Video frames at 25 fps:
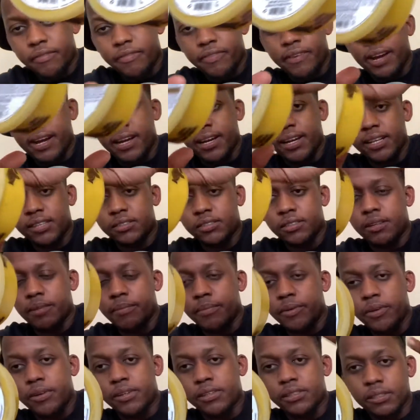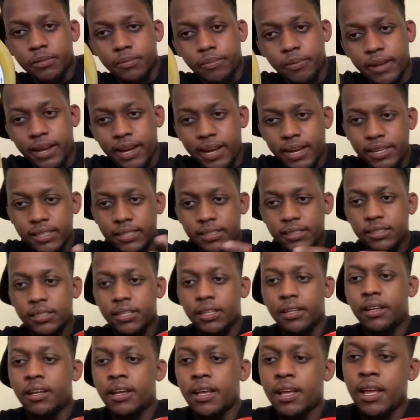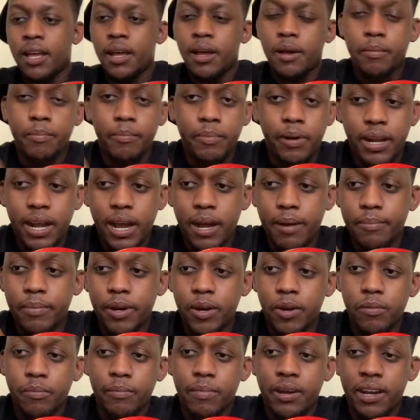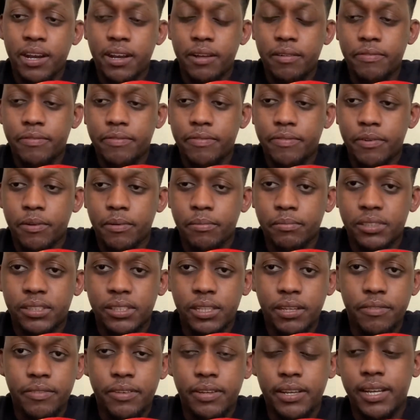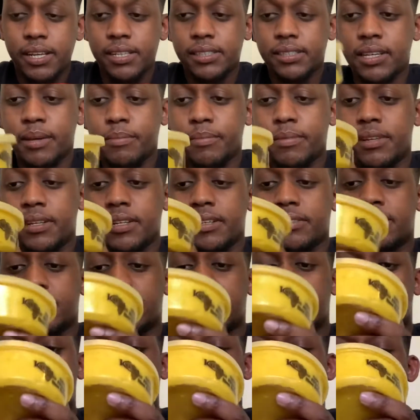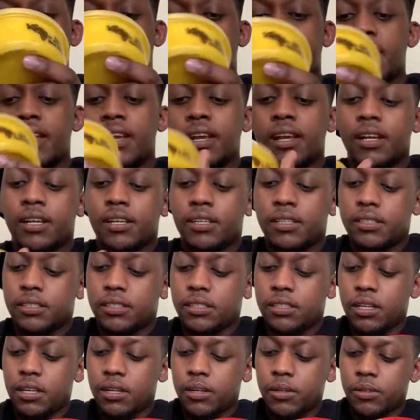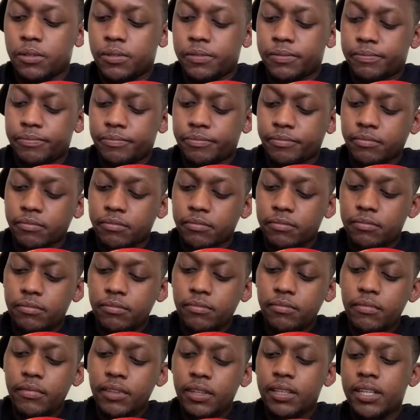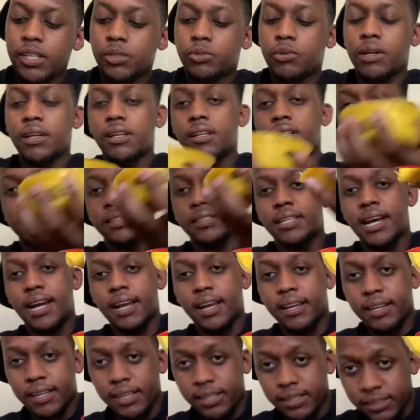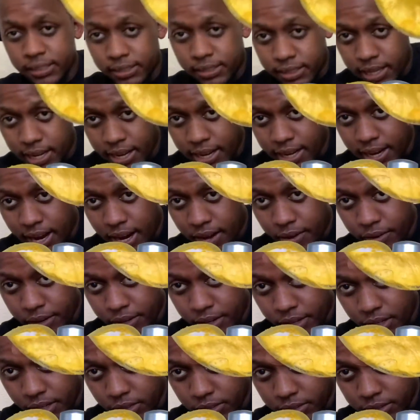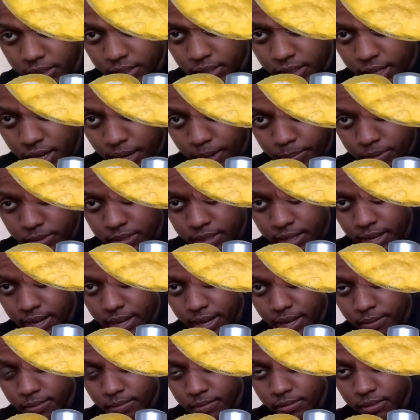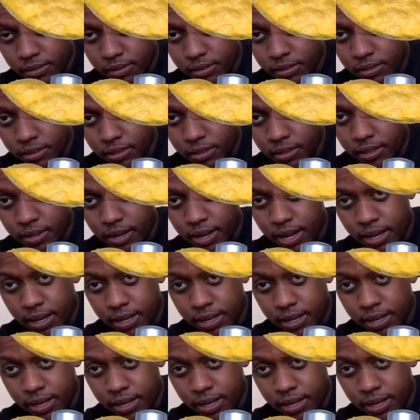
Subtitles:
find this at the beauty supplies, but I bought mine from CVS, I believe so. So this is what it looks like in the inside. I already used it a couple times. You know,